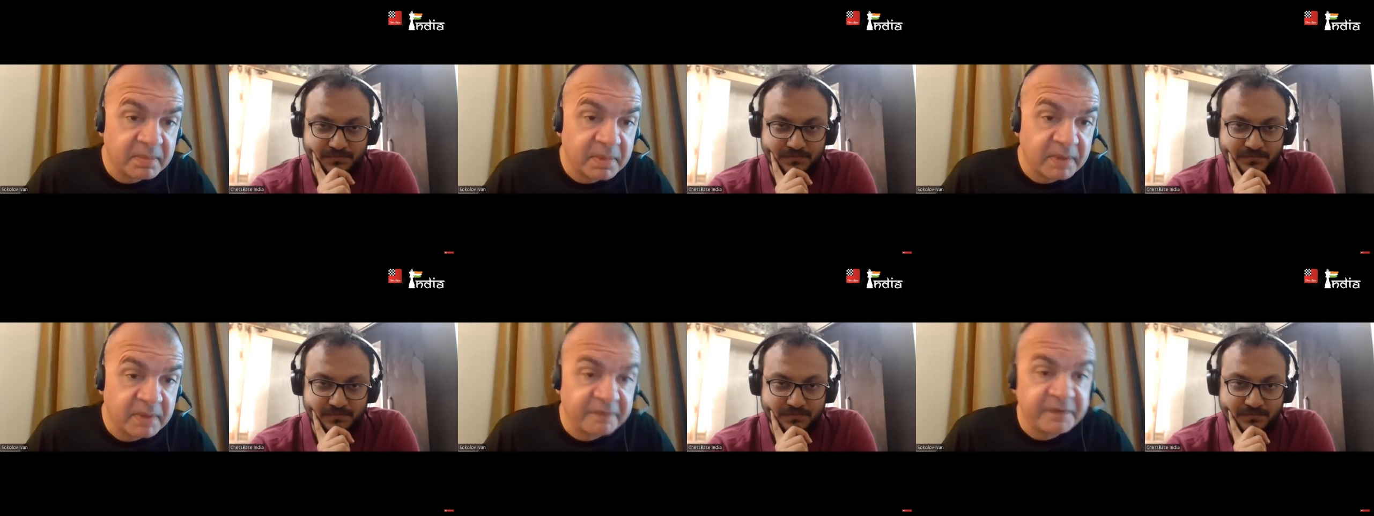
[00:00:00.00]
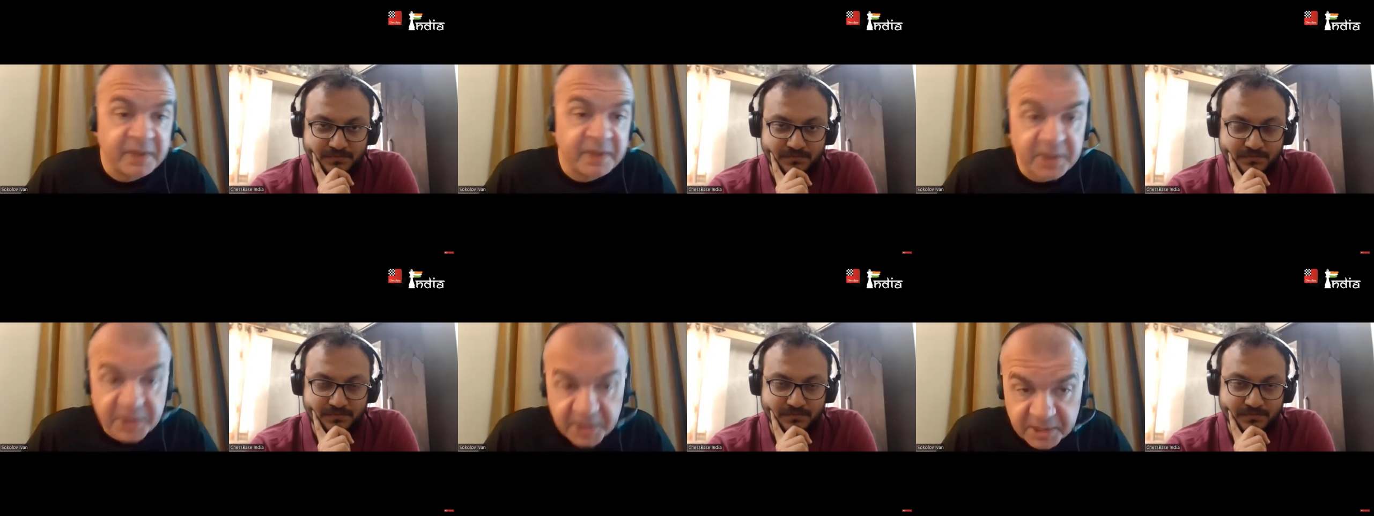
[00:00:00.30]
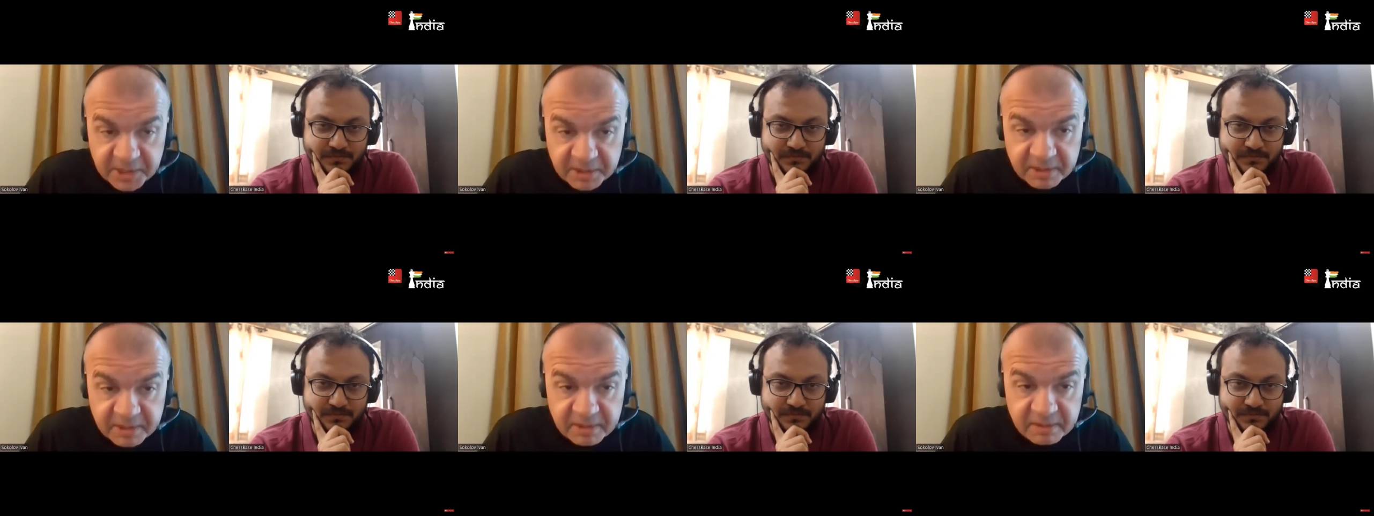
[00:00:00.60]
Speaker 1: the
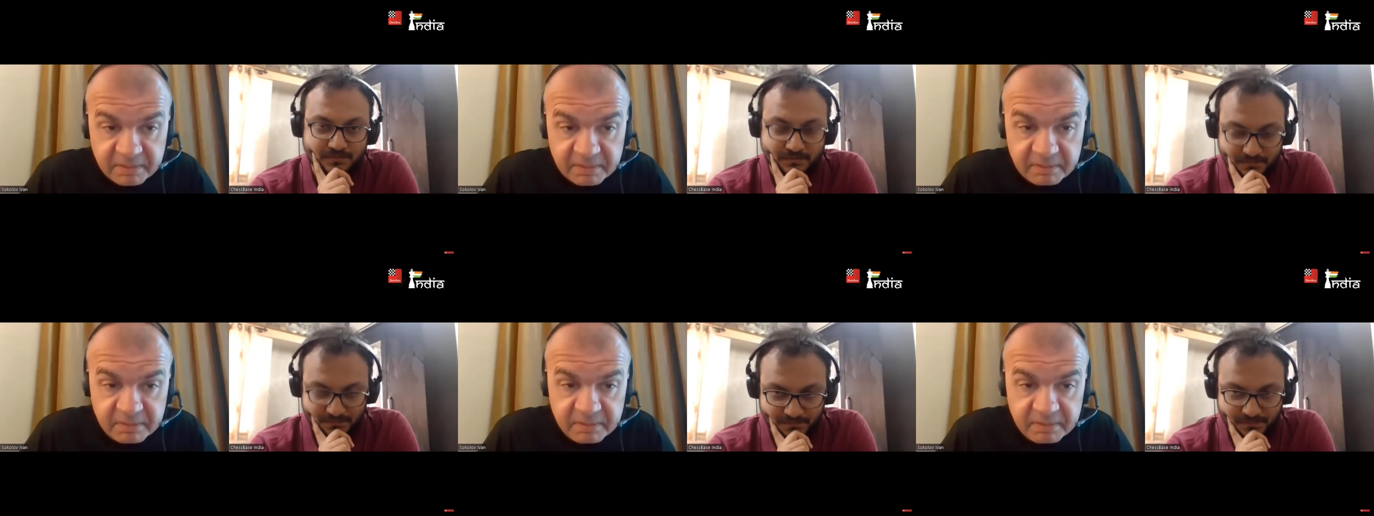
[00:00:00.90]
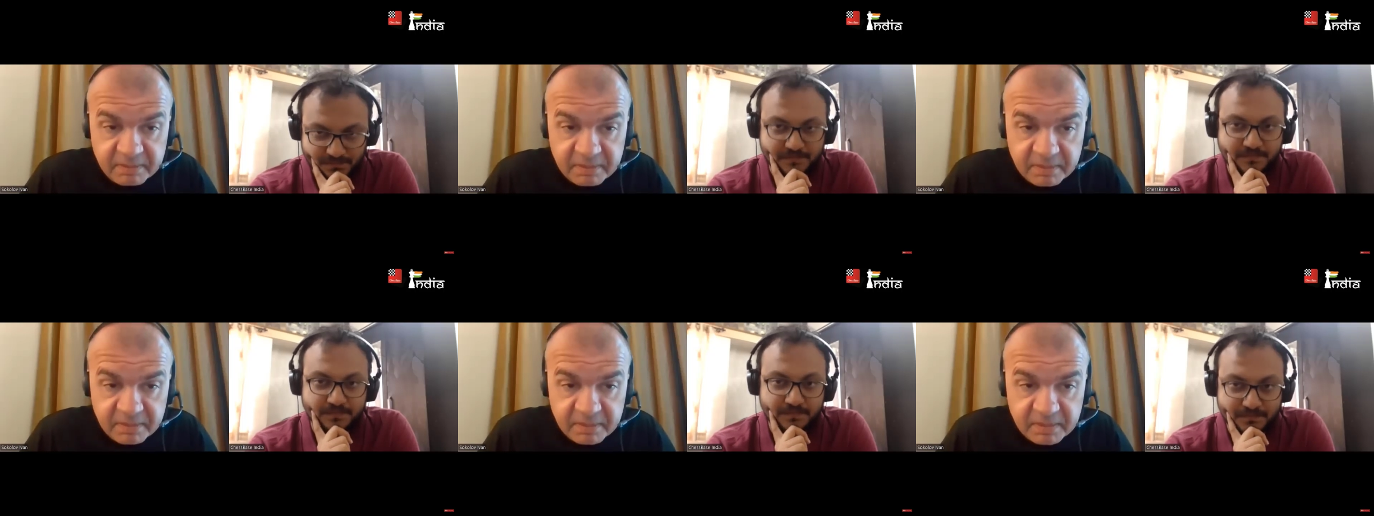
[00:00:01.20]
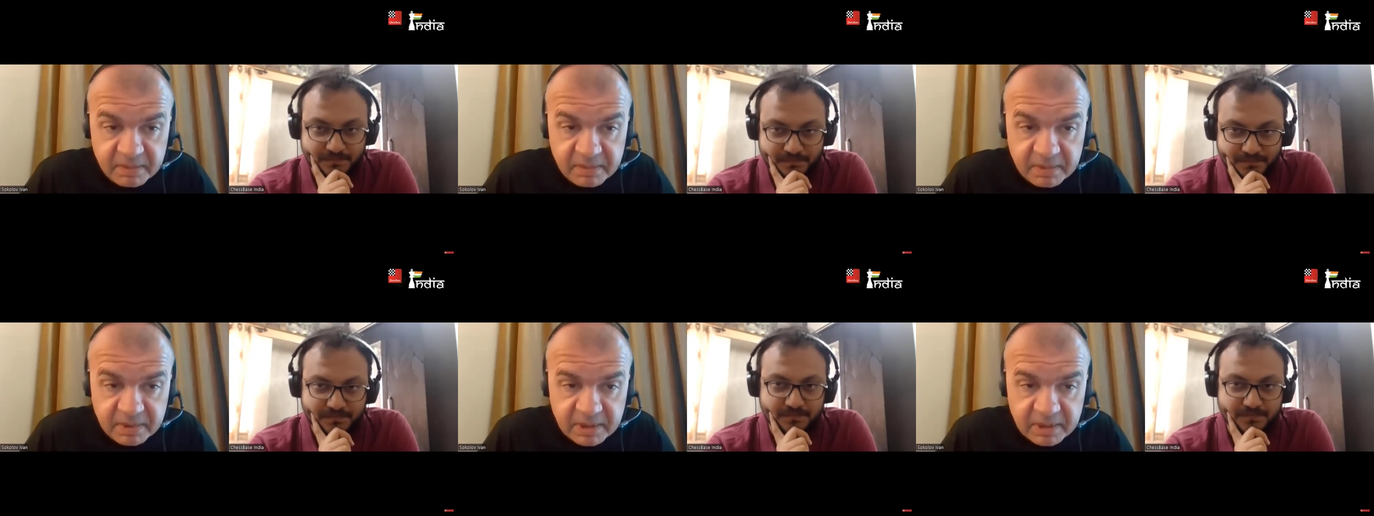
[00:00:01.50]
furthest
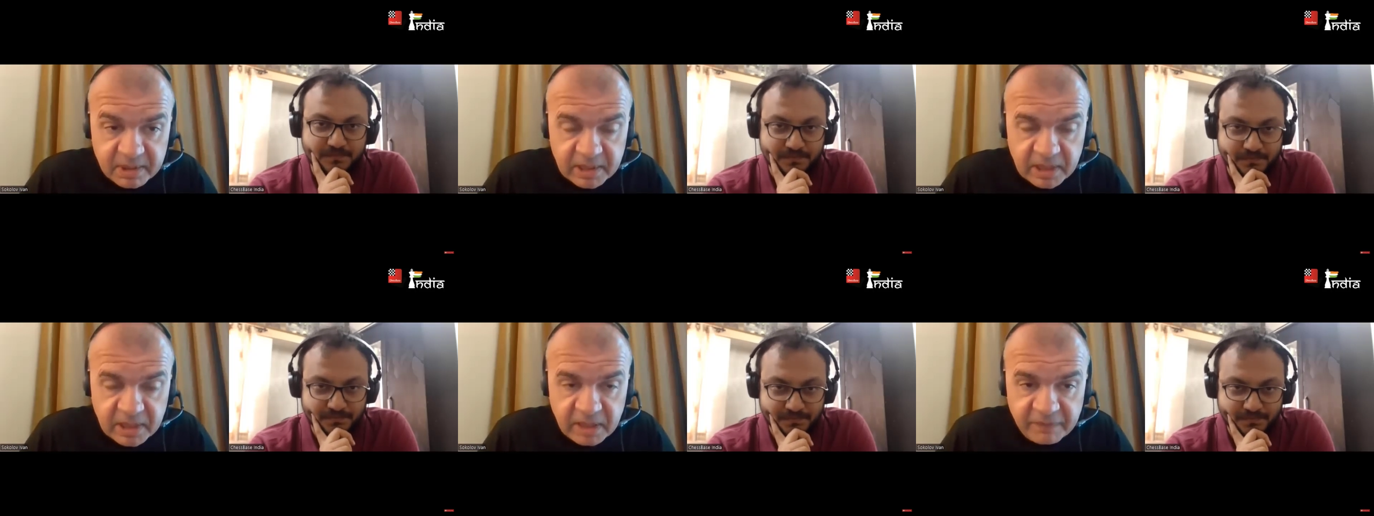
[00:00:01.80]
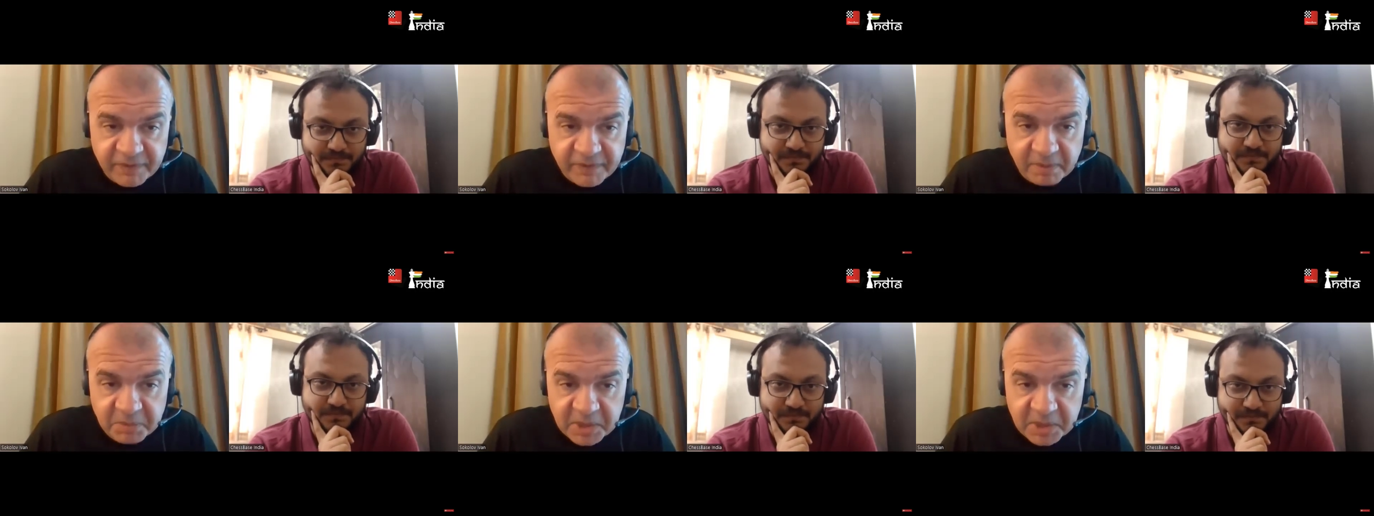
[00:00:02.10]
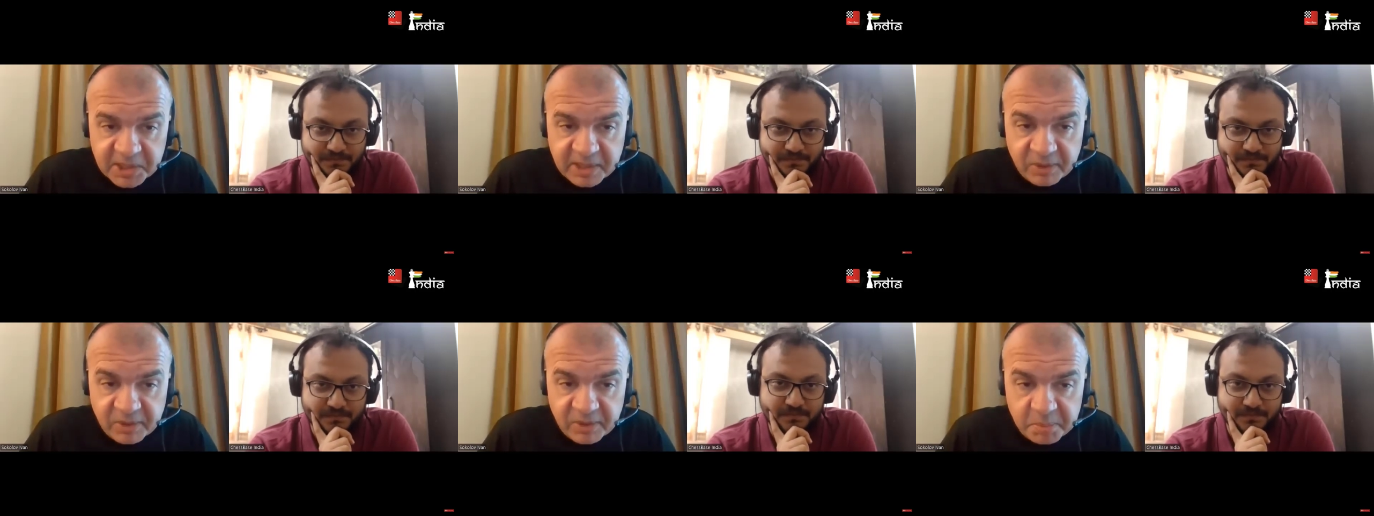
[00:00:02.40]
from this
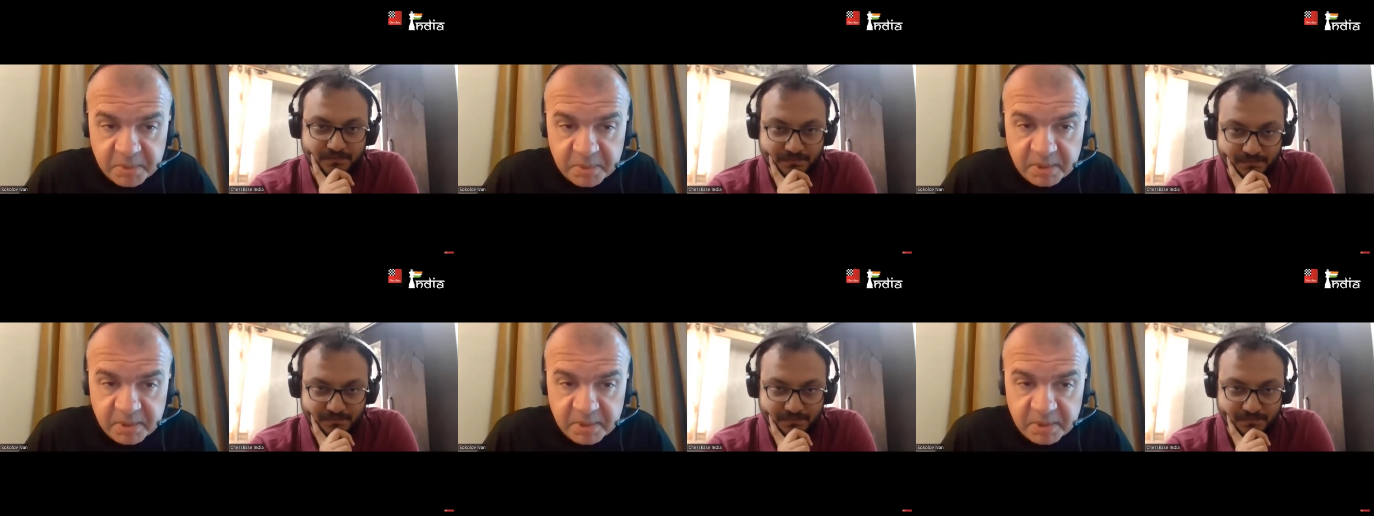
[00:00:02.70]
group.